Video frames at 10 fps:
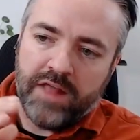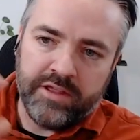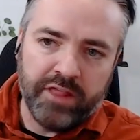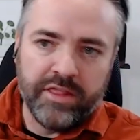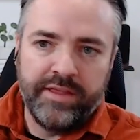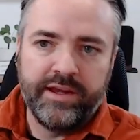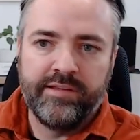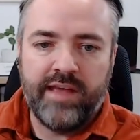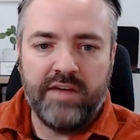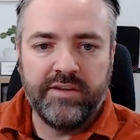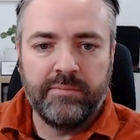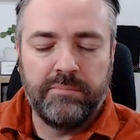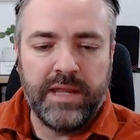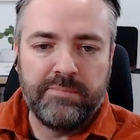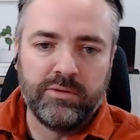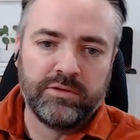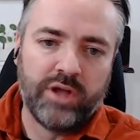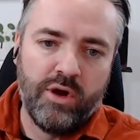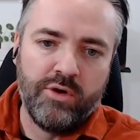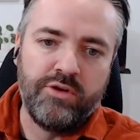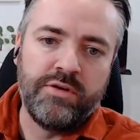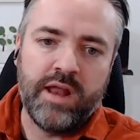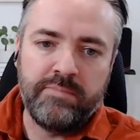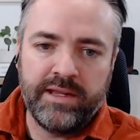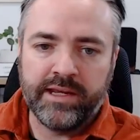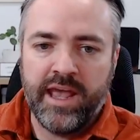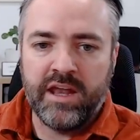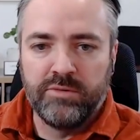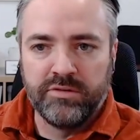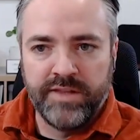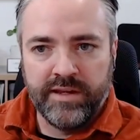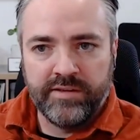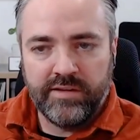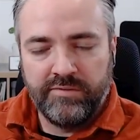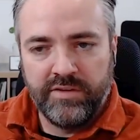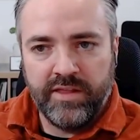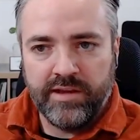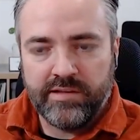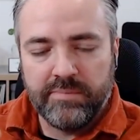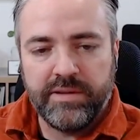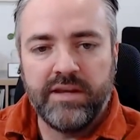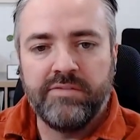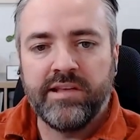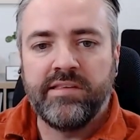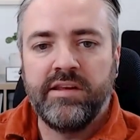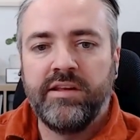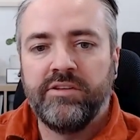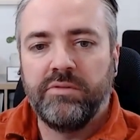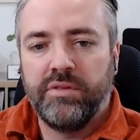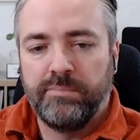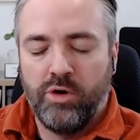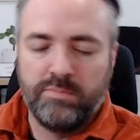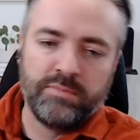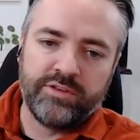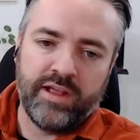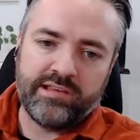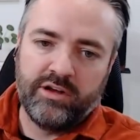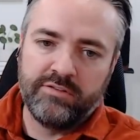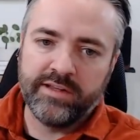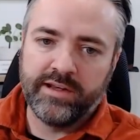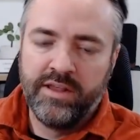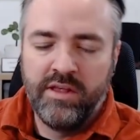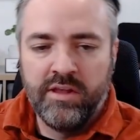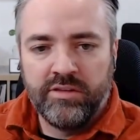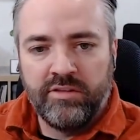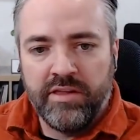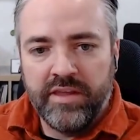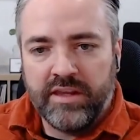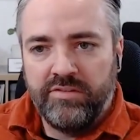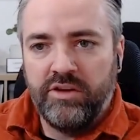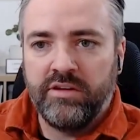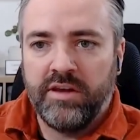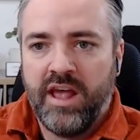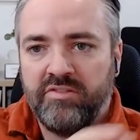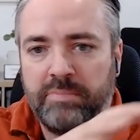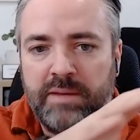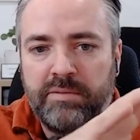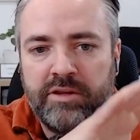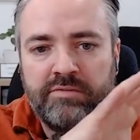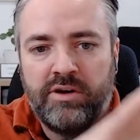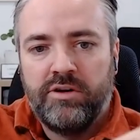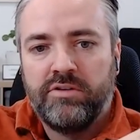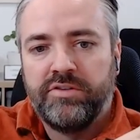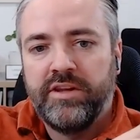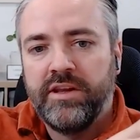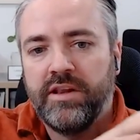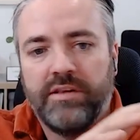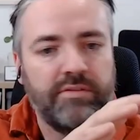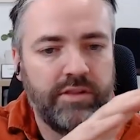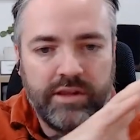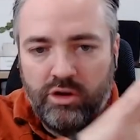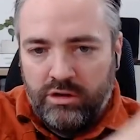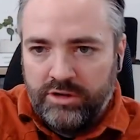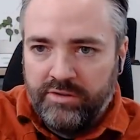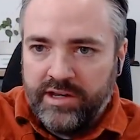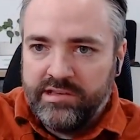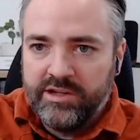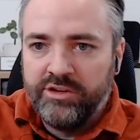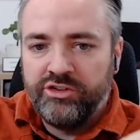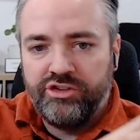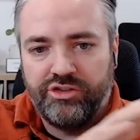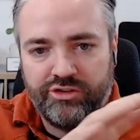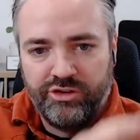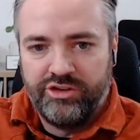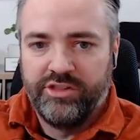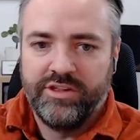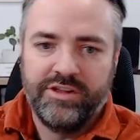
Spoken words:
the other thing is having people own and be accountable for things and be invested into the problems they're solving. So I think if you can have people involved in the early research through to the